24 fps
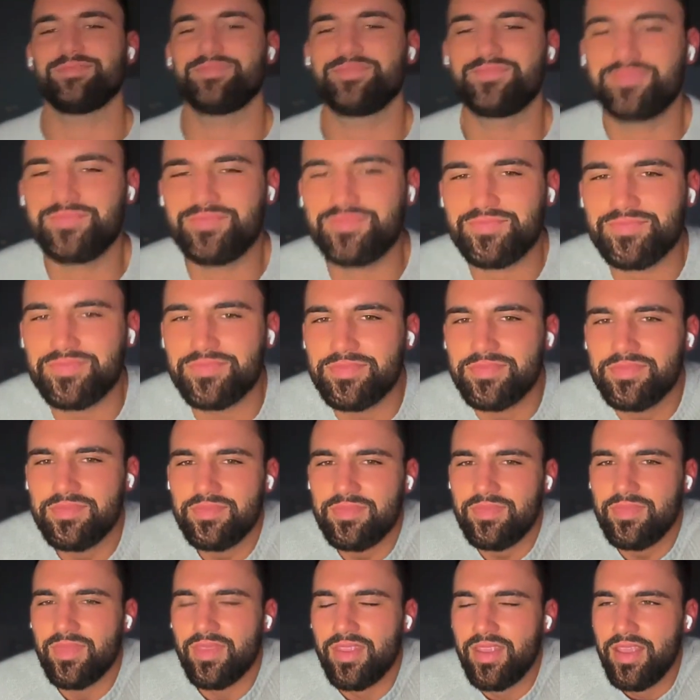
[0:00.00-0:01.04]
so, yeah.
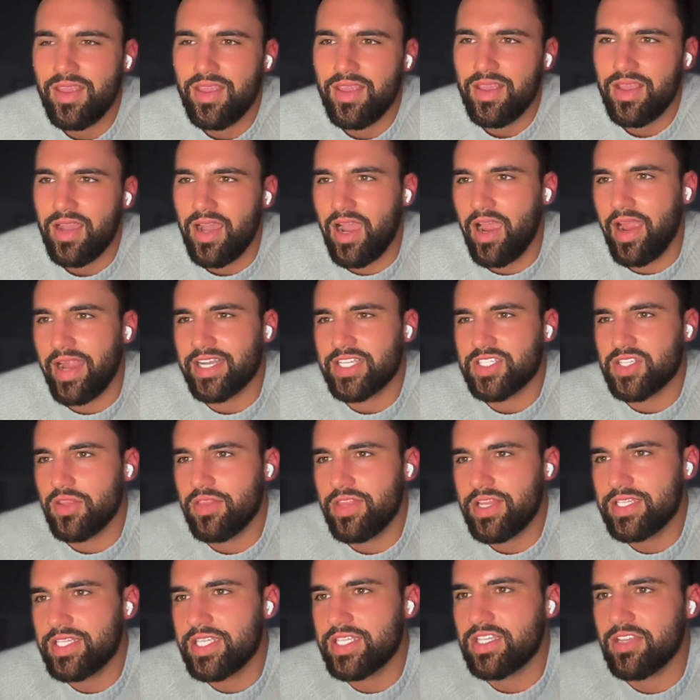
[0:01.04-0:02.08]

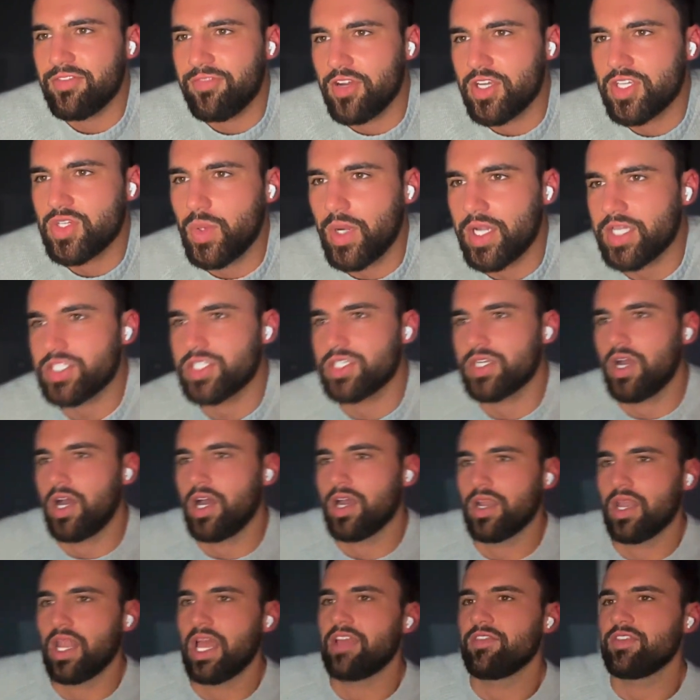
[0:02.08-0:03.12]
All right, so this is the first
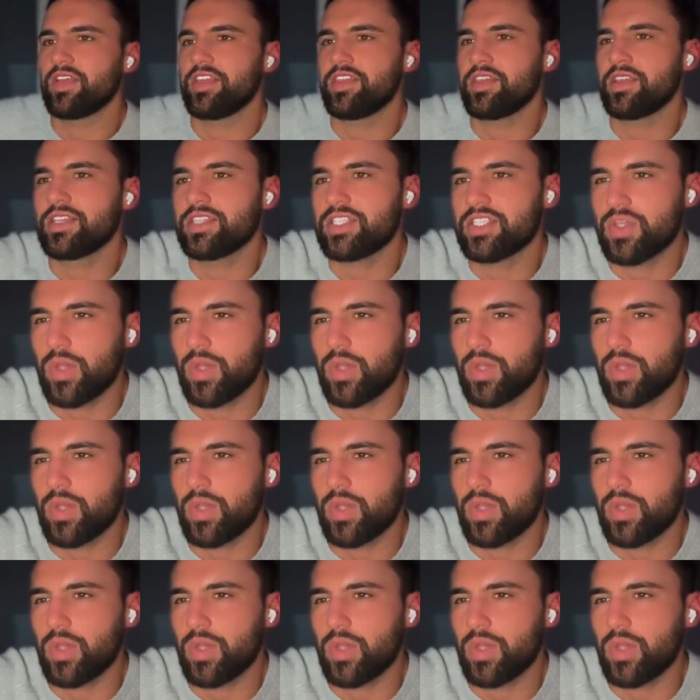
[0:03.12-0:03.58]
question on life.